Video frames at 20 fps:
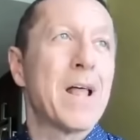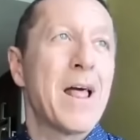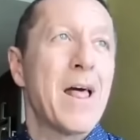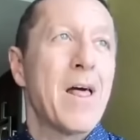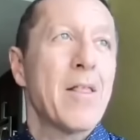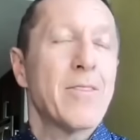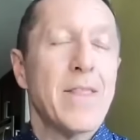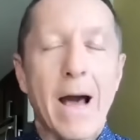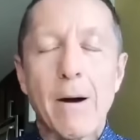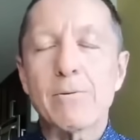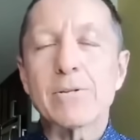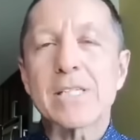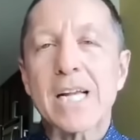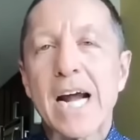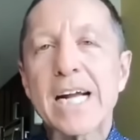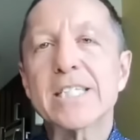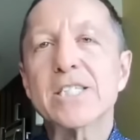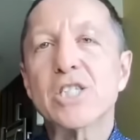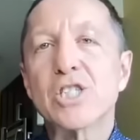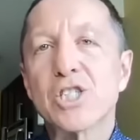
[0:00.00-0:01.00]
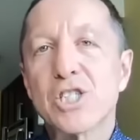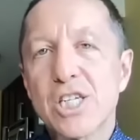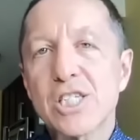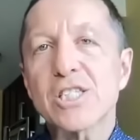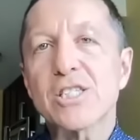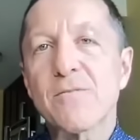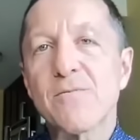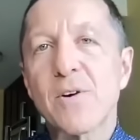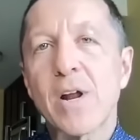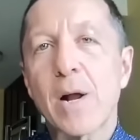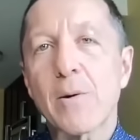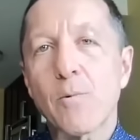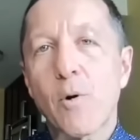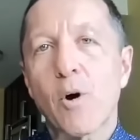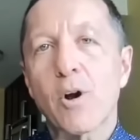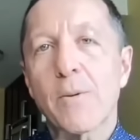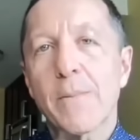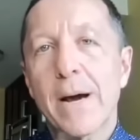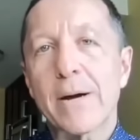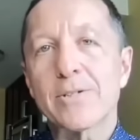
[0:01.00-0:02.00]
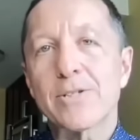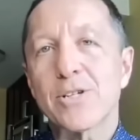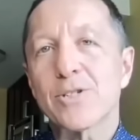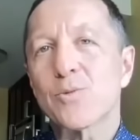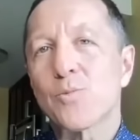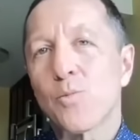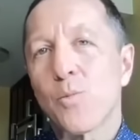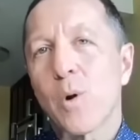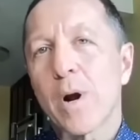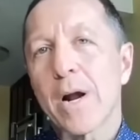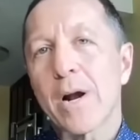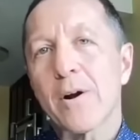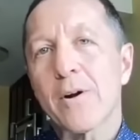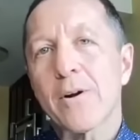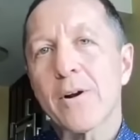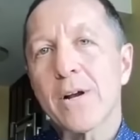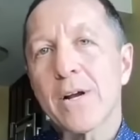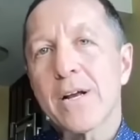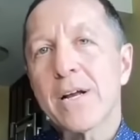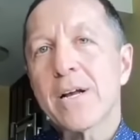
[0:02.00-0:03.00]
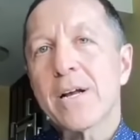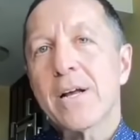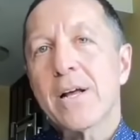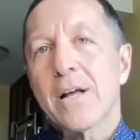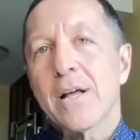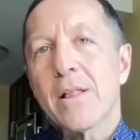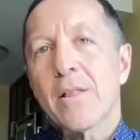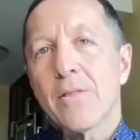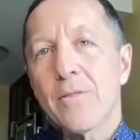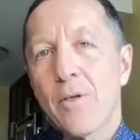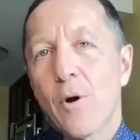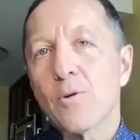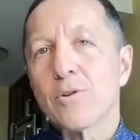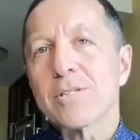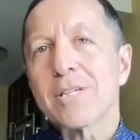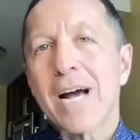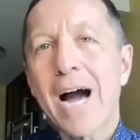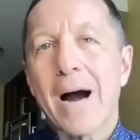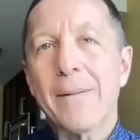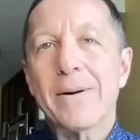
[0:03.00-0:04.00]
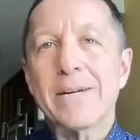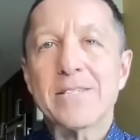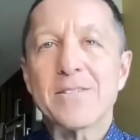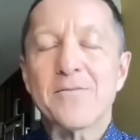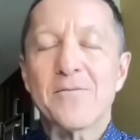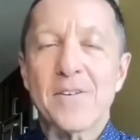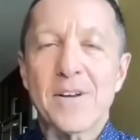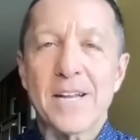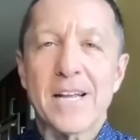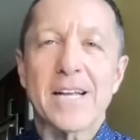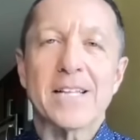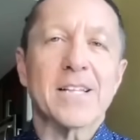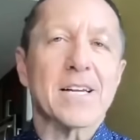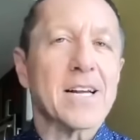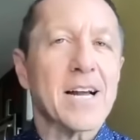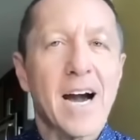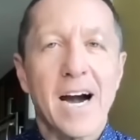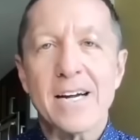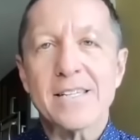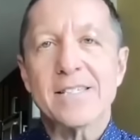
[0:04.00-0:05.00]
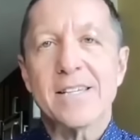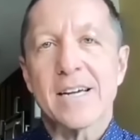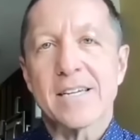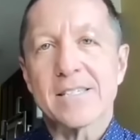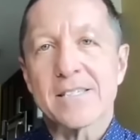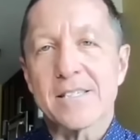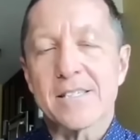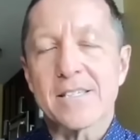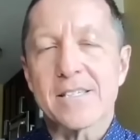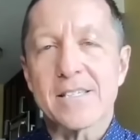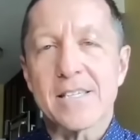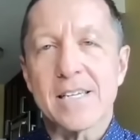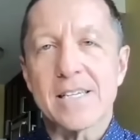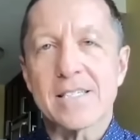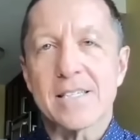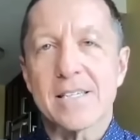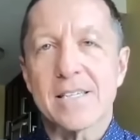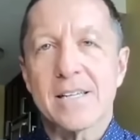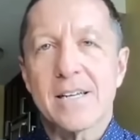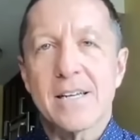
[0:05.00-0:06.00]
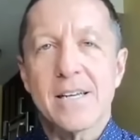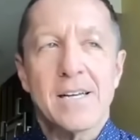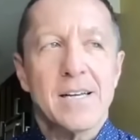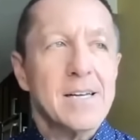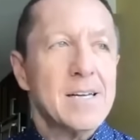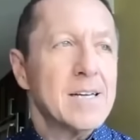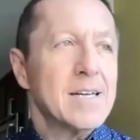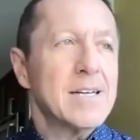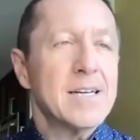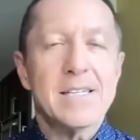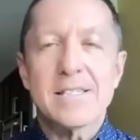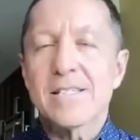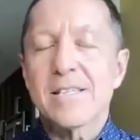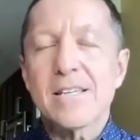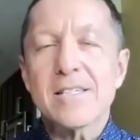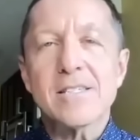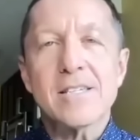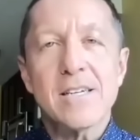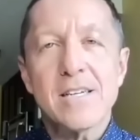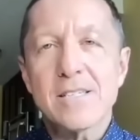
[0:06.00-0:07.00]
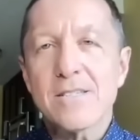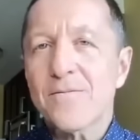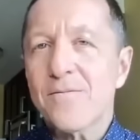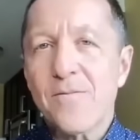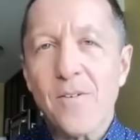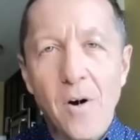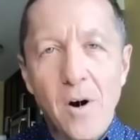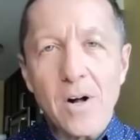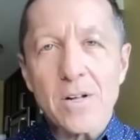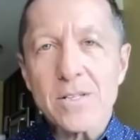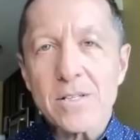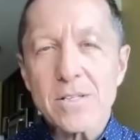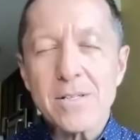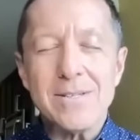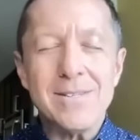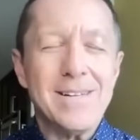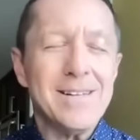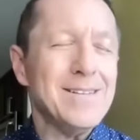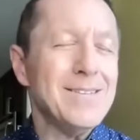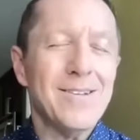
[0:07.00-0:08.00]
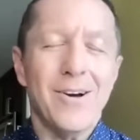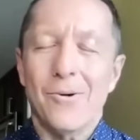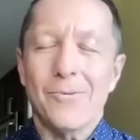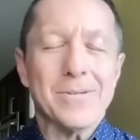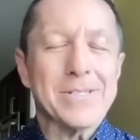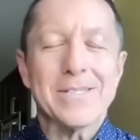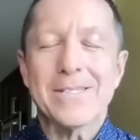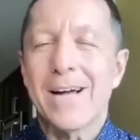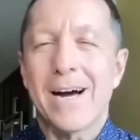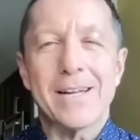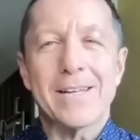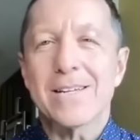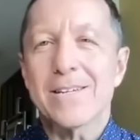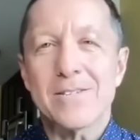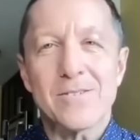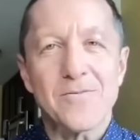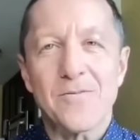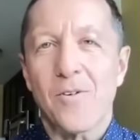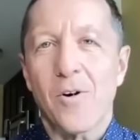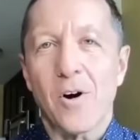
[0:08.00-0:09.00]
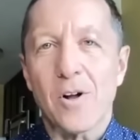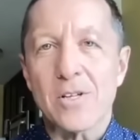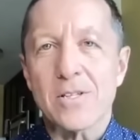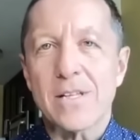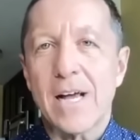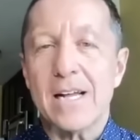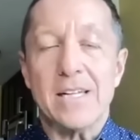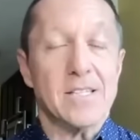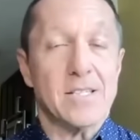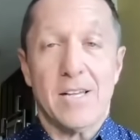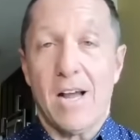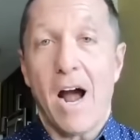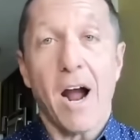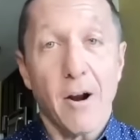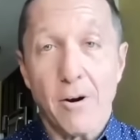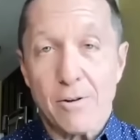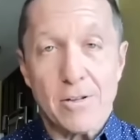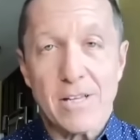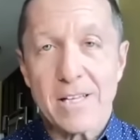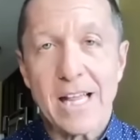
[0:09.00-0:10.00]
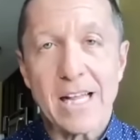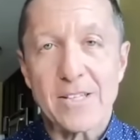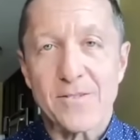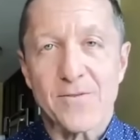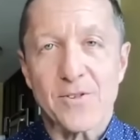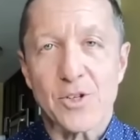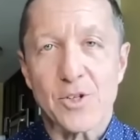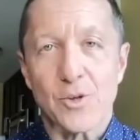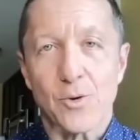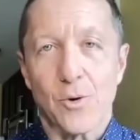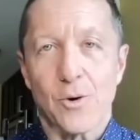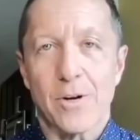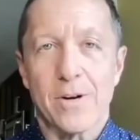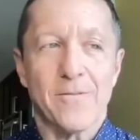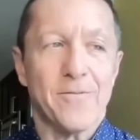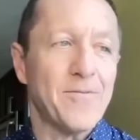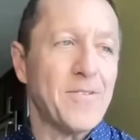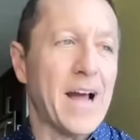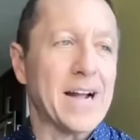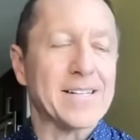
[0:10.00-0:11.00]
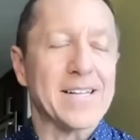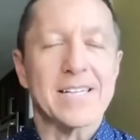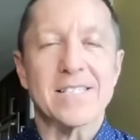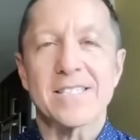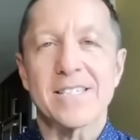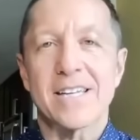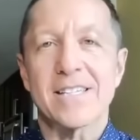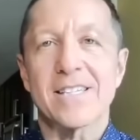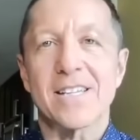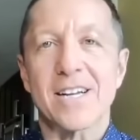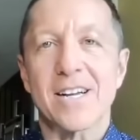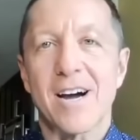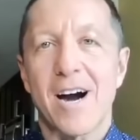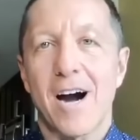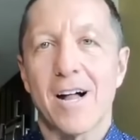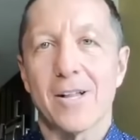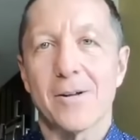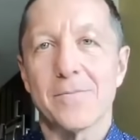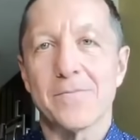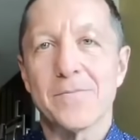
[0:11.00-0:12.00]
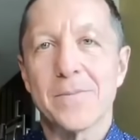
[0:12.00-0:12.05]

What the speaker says: that was kind of the gist of what I wrote about, just where those comments fit in, the context of the season. Is this his fault? No, it's not his fault. Not entirely, that's for sure. And in fact, I said in the column,